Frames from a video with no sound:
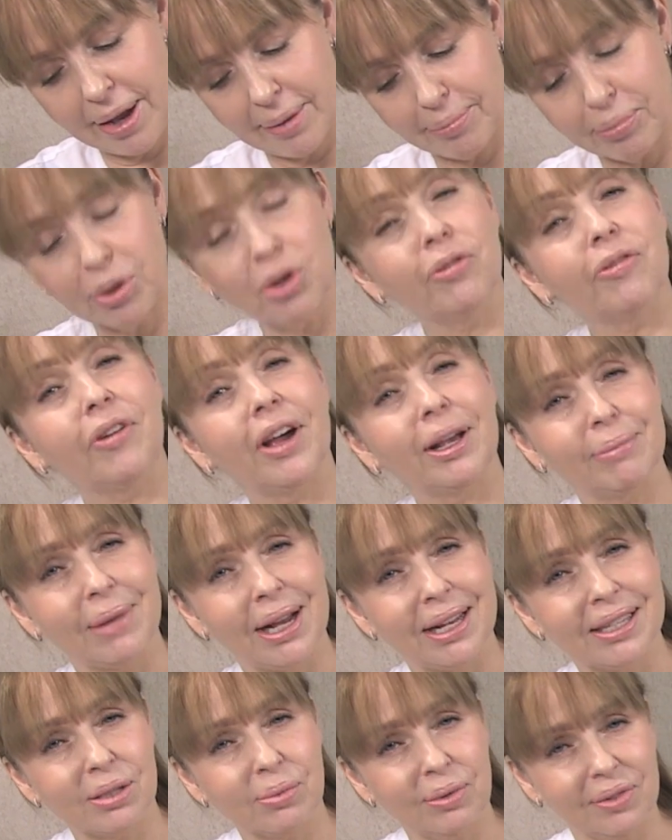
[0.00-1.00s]
purifying
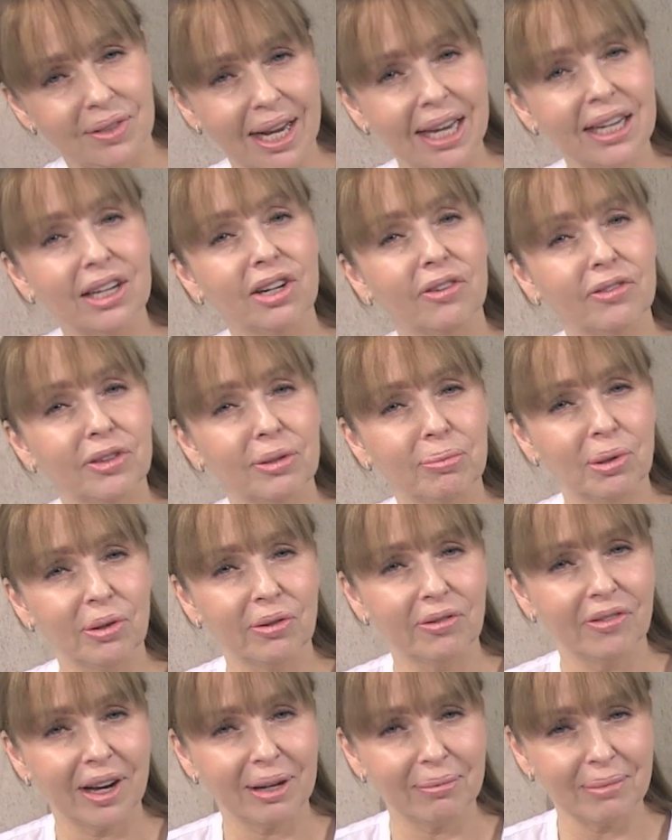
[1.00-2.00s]
mask. We've taken off the
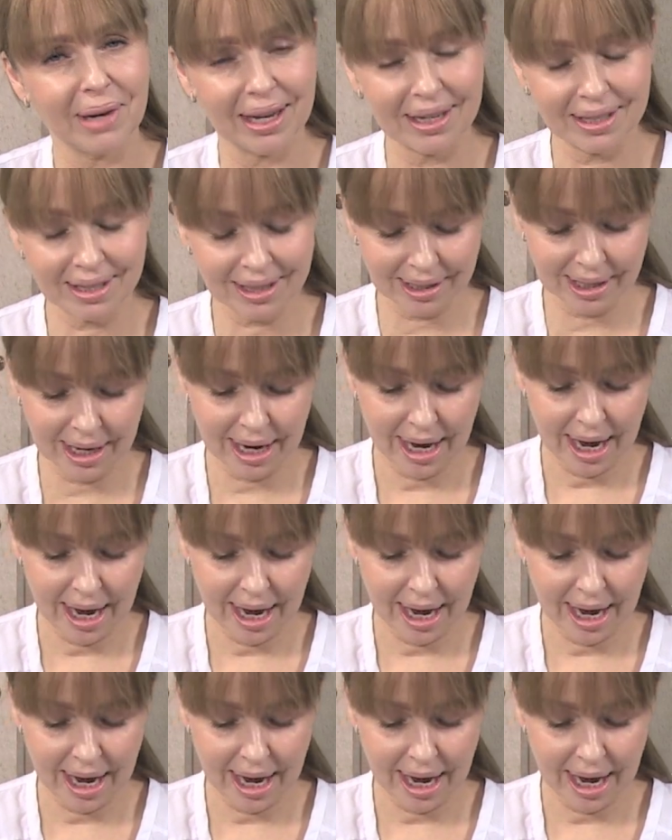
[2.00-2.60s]
purifying mask,